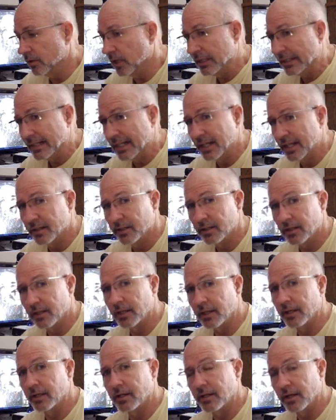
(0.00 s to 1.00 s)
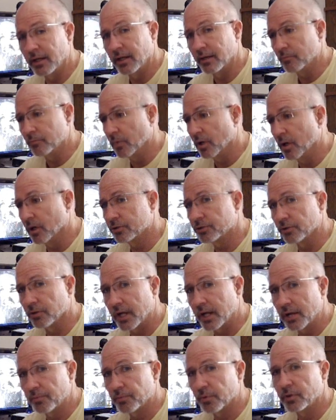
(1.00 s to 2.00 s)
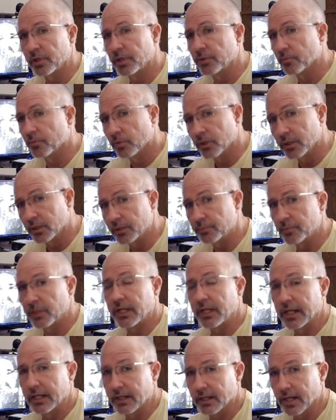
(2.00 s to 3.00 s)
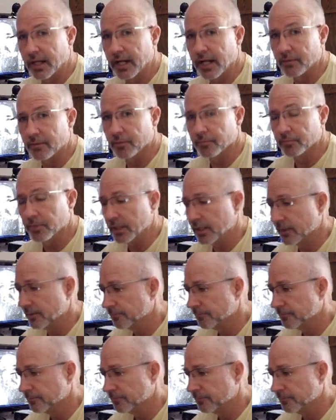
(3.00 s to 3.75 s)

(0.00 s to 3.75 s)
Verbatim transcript: And then in, in March or April, he really began to hammer me.